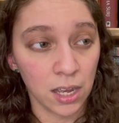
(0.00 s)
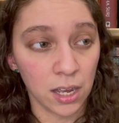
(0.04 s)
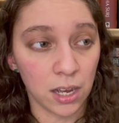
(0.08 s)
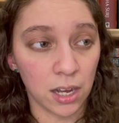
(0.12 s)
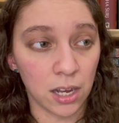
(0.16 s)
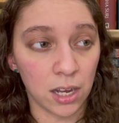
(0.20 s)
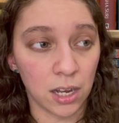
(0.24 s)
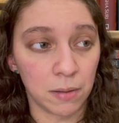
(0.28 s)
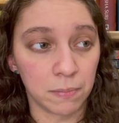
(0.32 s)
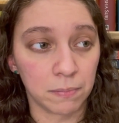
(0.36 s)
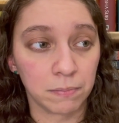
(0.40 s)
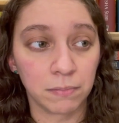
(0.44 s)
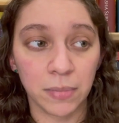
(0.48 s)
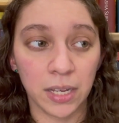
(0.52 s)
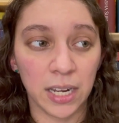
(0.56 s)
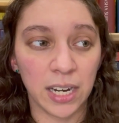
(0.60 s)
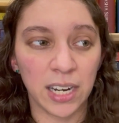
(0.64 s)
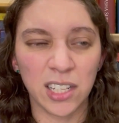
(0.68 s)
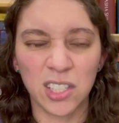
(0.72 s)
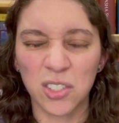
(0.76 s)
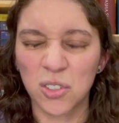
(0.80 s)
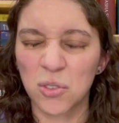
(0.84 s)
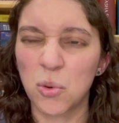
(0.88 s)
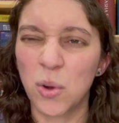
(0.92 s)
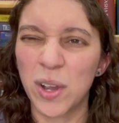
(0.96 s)
And
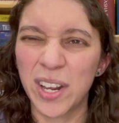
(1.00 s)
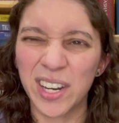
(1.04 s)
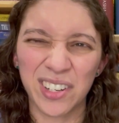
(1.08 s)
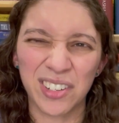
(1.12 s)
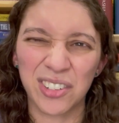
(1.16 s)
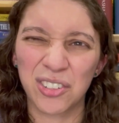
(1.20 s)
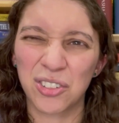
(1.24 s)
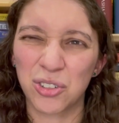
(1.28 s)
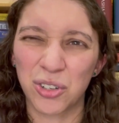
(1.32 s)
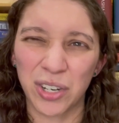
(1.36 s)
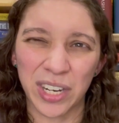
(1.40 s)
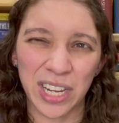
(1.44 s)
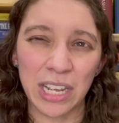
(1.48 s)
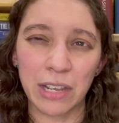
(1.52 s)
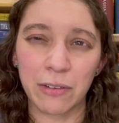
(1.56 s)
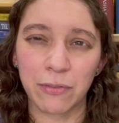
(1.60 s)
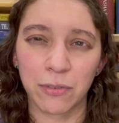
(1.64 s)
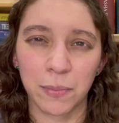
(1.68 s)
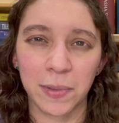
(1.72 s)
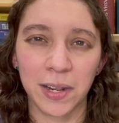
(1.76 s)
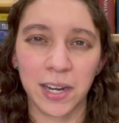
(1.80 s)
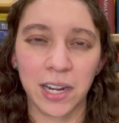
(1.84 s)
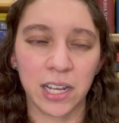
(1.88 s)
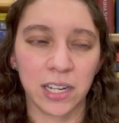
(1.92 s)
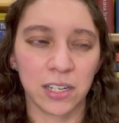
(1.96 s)
it's quite tricky for
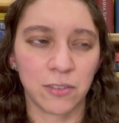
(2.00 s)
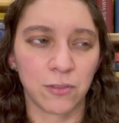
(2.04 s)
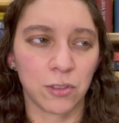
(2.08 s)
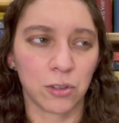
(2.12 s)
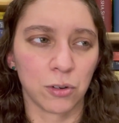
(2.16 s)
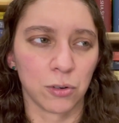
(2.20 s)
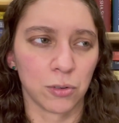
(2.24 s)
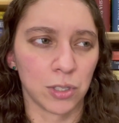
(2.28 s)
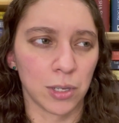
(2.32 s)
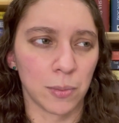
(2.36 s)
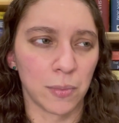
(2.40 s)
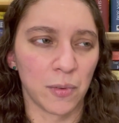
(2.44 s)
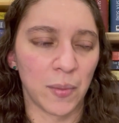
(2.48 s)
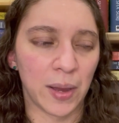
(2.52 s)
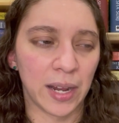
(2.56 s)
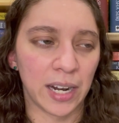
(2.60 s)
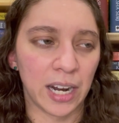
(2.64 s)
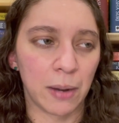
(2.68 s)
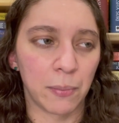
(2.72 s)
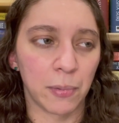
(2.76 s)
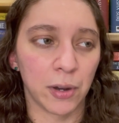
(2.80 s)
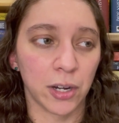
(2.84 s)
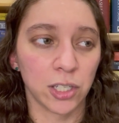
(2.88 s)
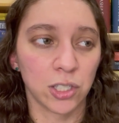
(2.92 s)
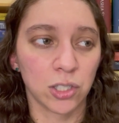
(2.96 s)
me to get through some of my
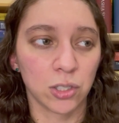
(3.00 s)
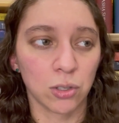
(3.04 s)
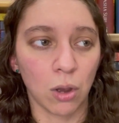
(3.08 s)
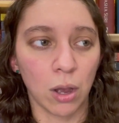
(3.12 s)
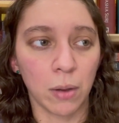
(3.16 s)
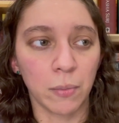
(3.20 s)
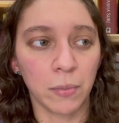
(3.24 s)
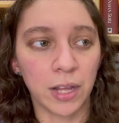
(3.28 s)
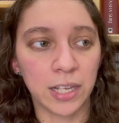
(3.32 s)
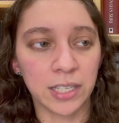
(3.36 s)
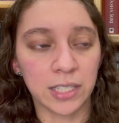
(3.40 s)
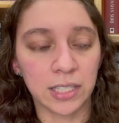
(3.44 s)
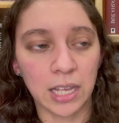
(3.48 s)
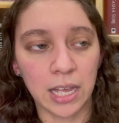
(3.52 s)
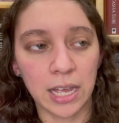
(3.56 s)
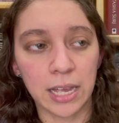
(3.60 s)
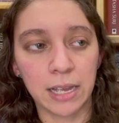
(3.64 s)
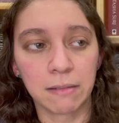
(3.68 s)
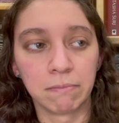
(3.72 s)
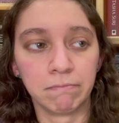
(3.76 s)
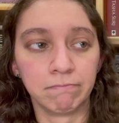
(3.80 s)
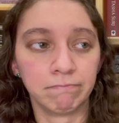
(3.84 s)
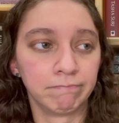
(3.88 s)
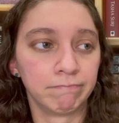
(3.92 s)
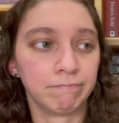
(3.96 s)
libraries. So I'm always
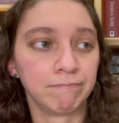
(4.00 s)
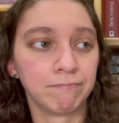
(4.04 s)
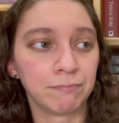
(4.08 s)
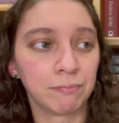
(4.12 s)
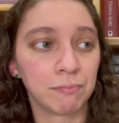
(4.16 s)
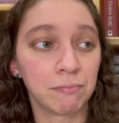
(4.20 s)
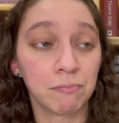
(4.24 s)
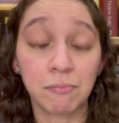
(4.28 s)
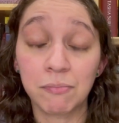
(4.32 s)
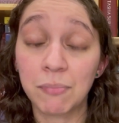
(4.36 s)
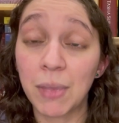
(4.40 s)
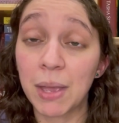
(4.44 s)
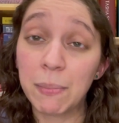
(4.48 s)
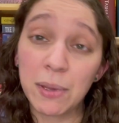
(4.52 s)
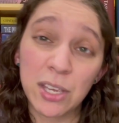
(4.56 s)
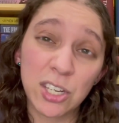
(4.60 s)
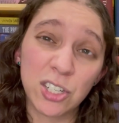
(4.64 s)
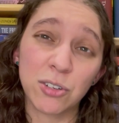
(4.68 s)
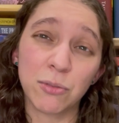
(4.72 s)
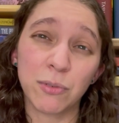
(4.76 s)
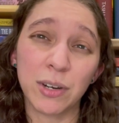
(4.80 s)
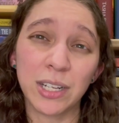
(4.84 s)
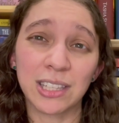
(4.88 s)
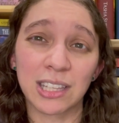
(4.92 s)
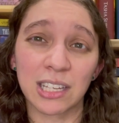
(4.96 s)
like, maybe you
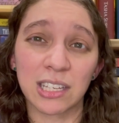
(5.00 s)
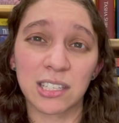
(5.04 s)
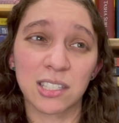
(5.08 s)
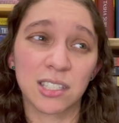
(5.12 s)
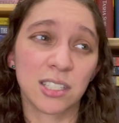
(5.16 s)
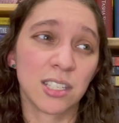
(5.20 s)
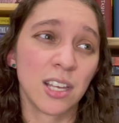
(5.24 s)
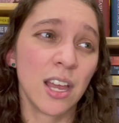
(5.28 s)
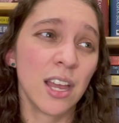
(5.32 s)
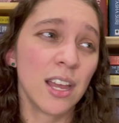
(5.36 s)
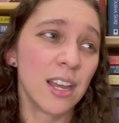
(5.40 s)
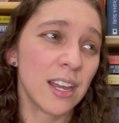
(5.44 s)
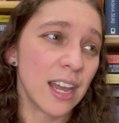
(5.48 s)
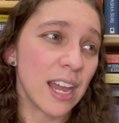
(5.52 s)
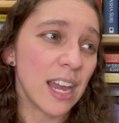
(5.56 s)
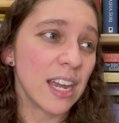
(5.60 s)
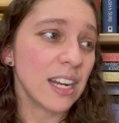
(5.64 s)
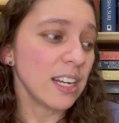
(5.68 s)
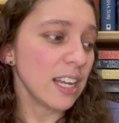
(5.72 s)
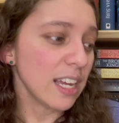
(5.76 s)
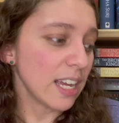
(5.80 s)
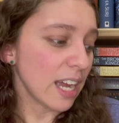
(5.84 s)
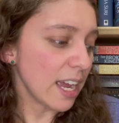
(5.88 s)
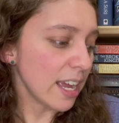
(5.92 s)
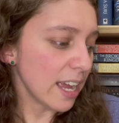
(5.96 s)
should read this. And
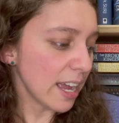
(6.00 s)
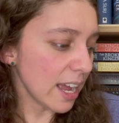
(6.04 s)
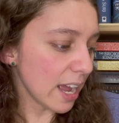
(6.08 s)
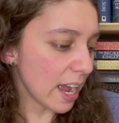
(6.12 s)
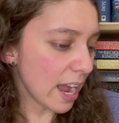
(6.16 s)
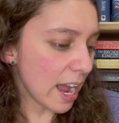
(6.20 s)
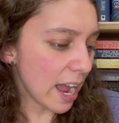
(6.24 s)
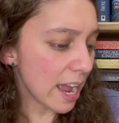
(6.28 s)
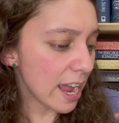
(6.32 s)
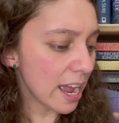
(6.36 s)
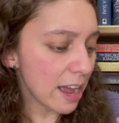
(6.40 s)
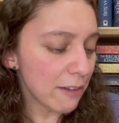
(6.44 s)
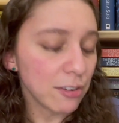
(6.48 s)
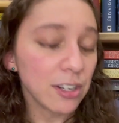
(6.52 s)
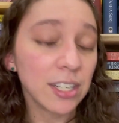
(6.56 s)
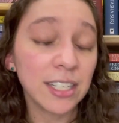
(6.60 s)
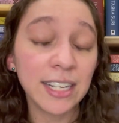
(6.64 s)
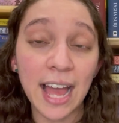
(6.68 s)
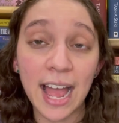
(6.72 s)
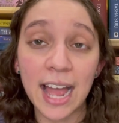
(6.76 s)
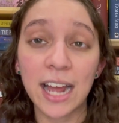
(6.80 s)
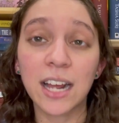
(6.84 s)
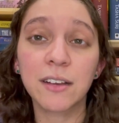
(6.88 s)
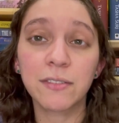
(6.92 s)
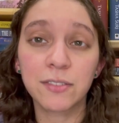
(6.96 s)
like, I have a
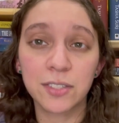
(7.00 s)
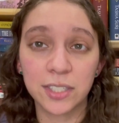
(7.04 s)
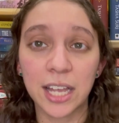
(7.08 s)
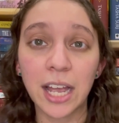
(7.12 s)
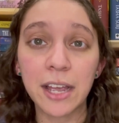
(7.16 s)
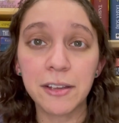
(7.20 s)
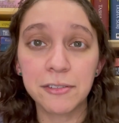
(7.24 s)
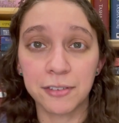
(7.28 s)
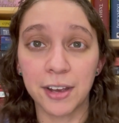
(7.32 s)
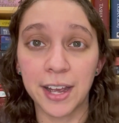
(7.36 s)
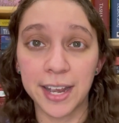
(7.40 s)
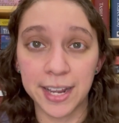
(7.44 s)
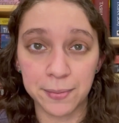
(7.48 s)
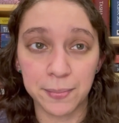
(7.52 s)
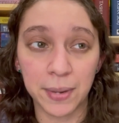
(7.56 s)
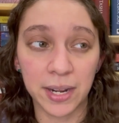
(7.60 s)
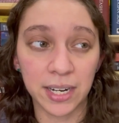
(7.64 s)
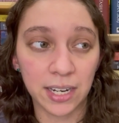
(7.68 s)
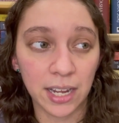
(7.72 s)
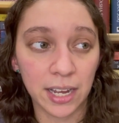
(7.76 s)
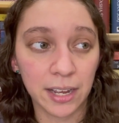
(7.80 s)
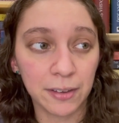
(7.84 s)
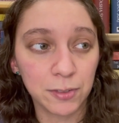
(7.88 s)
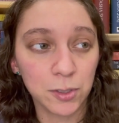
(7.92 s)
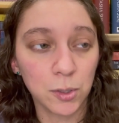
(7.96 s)
lack of sci-fi in my
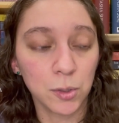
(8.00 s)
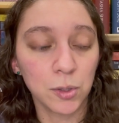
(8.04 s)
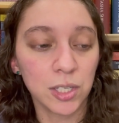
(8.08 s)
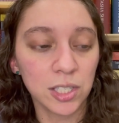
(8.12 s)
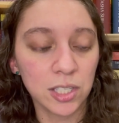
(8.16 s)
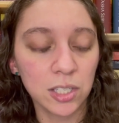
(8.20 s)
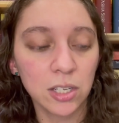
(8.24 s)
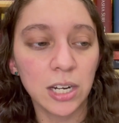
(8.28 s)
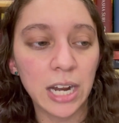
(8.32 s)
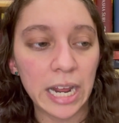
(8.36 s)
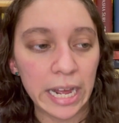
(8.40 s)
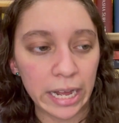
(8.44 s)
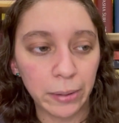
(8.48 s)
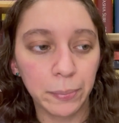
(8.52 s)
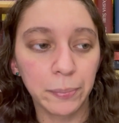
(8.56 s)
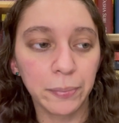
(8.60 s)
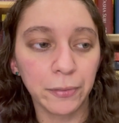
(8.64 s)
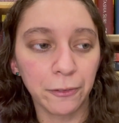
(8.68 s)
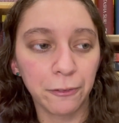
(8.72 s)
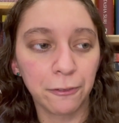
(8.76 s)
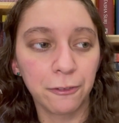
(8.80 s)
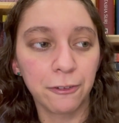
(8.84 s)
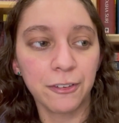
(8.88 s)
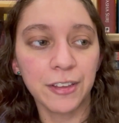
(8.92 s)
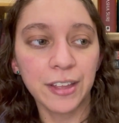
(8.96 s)
life, so this could help
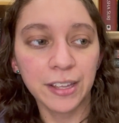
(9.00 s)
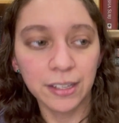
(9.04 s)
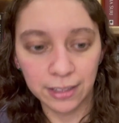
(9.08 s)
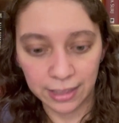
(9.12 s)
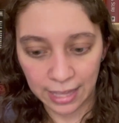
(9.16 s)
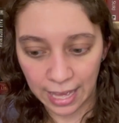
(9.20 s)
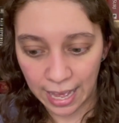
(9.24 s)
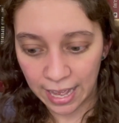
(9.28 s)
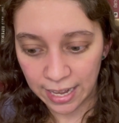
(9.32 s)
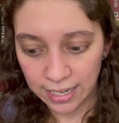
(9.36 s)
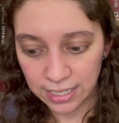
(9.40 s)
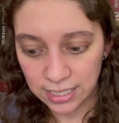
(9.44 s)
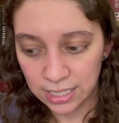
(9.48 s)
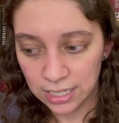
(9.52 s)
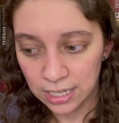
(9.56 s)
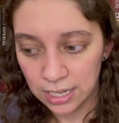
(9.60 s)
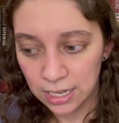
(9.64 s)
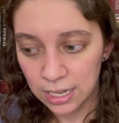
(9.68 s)
fill that.